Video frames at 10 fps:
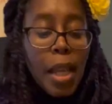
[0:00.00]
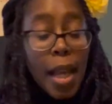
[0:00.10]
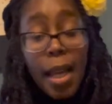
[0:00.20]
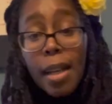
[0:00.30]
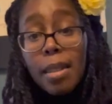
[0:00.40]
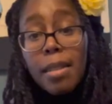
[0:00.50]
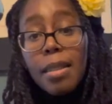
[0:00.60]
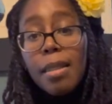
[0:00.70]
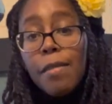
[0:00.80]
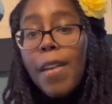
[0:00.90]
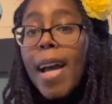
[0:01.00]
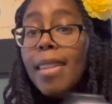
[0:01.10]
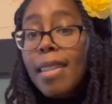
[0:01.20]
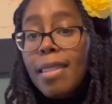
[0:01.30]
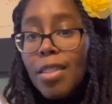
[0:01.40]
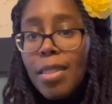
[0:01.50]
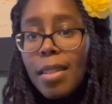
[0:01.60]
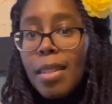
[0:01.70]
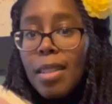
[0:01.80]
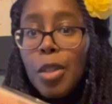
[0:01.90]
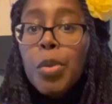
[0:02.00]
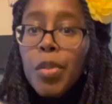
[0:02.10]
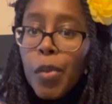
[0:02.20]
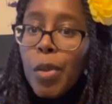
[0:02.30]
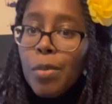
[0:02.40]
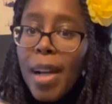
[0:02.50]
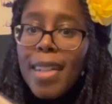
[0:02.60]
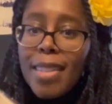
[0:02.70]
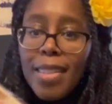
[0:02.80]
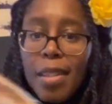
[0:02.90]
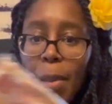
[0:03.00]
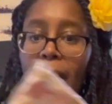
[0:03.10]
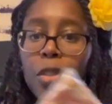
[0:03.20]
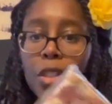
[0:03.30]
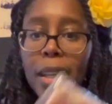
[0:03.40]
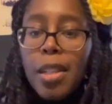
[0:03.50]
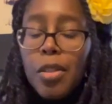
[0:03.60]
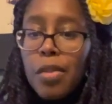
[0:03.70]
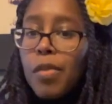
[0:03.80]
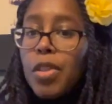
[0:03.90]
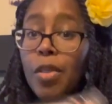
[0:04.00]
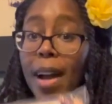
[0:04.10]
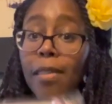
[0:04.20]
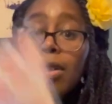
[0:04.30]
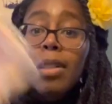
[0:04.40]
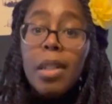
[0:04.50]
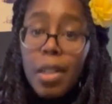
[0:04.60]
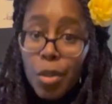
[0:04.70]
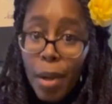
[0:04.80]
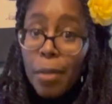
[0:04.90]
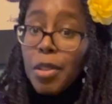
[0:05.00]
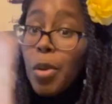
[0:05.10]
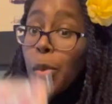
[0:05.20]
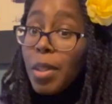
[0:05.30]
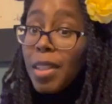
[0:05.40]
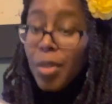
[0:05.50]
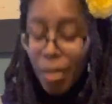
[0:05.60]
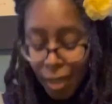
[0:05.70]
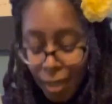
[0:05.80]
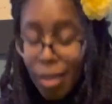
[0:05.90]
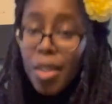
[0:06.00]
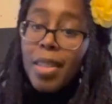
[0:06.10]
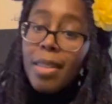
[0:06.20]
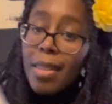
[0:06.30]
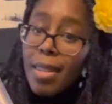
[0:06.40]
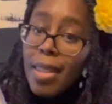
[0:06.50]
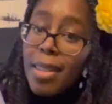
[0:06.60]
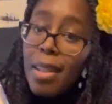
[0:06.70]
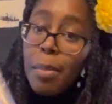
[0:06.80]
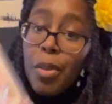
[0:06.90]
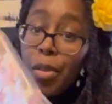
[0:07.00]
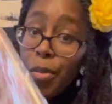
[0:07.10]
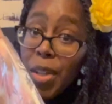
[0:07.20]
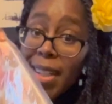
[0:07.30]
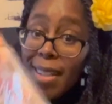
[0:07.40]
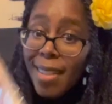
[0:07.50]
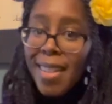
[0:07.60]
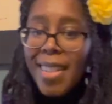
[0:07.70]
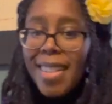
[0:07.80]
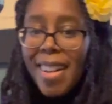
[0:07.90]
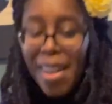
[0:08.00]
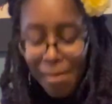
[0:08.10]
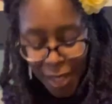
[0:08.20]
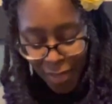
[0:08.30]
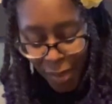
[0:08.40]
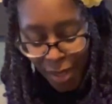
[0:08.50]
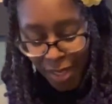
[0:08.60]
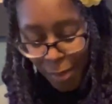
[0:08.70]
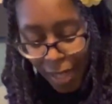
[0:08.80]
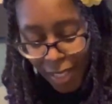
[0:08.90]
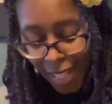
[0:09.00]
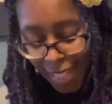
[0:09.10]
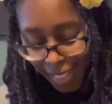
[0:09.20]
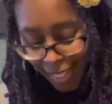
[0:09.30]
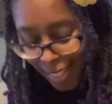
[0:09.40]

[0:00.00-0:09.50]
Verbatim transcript: and the fact that it's just it's useful right it's just a pouch i can use it for travel so i will totally use this so this is, is number three um, as far as what i like in